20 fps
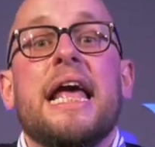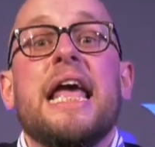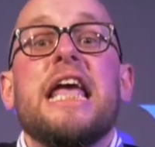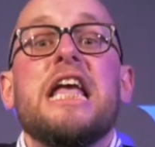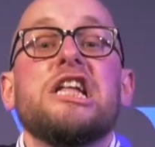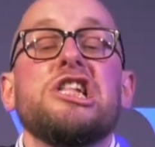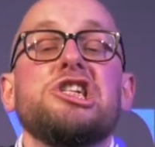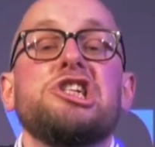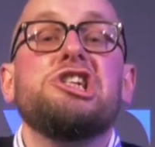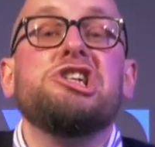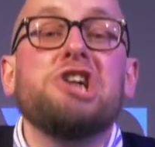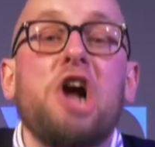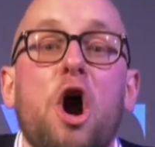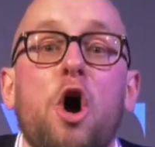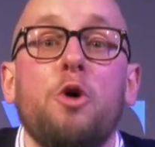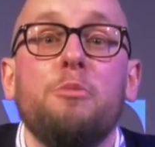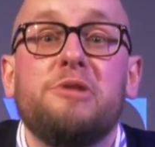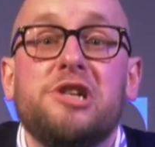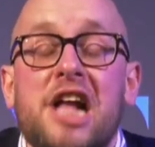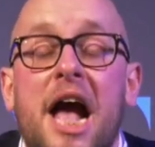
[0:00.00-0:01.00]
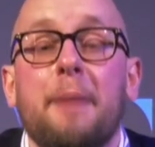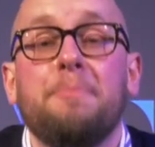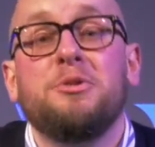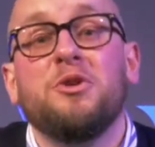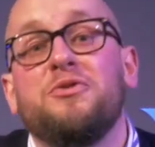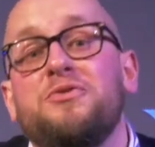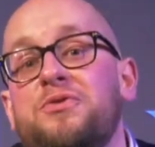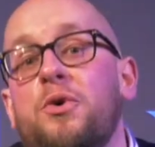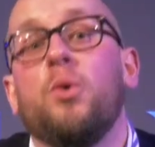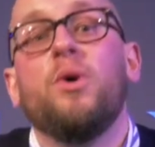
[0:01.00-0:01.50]
in Job chapter
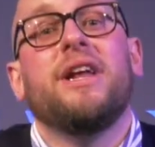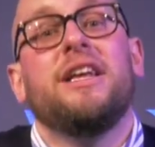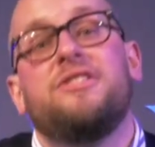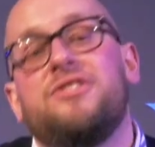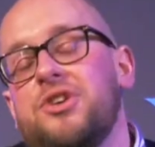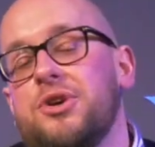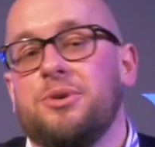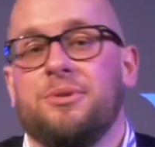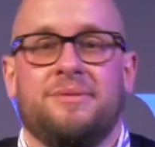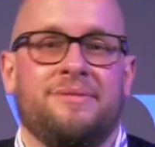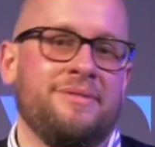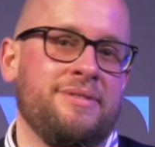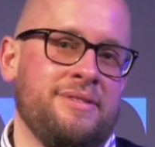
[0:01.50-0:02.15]
42,